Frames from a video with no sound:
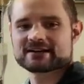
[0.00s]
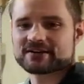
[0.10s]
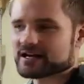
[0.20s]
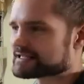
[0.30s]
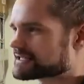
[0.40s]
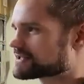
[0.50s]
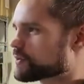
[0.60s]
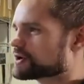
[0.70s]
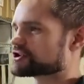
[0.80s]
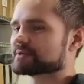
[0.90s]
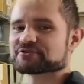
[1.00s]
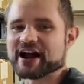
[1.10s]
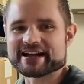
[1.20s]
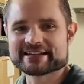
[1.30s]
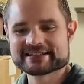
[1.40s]
it's just a one drop
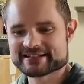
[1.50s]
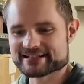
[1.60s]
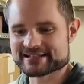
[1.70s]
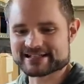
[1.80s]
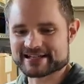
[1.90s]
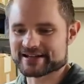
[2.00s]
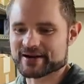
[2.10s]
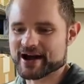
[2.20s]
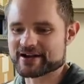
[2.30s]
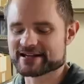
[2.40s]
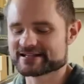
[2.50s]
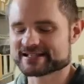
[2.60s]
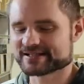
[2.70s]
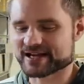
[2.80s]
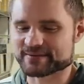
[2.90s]
dragon that just, it
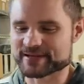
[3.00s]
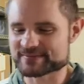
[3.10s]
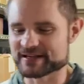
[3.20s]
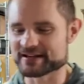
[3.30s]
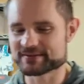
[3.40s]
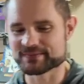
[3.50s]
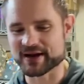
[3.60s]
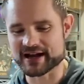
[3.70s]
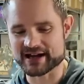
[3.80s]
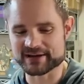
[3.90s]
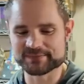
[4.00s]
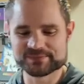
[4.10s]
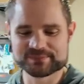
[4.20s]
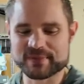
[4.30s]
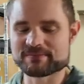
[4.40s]
just kind of makes me,
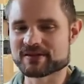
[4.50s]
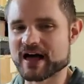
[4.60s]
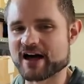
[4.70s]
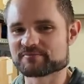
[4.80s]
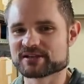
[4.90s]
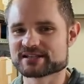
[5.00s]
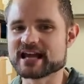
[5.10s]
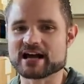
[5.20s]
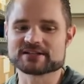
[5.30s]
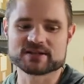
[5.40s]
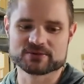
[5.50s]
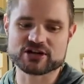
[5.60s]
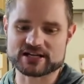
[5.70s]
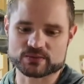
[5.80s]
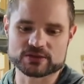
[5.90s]
make me laugh because yeah, Slumbering
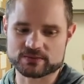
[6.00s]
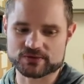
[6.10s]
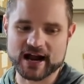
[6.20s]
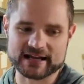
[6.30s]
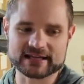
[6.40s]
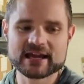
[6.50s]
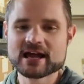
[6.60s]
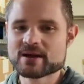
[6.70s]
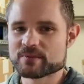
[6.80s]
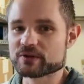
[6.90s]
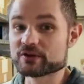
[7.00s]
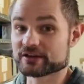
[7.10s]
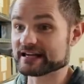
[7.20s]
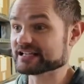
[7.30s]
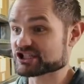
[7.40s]
Dragon's one drop dragon, but
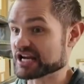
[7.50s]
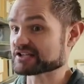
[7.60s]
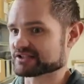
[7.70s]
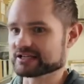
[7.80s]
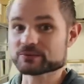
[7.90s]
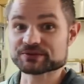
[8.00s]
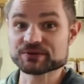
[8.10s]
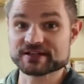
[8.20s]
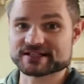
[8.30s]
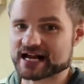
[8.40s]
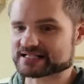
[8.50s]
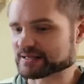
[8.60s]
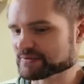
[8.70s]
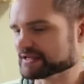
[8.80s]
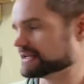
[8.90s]
literally any changeling will do the exact
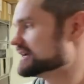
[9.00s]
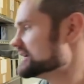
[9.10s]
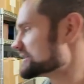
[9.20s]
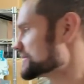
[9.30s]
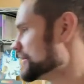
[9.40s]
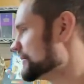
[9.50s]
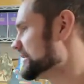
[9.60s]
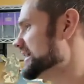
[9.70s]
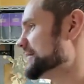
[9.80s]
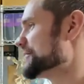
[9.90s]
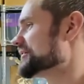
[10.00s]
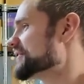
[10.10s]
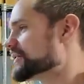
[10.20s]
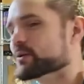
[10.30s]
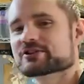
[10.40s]
same thing. So I wonder if
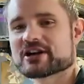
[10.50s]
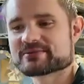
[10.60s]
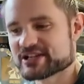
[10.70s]
all the one drop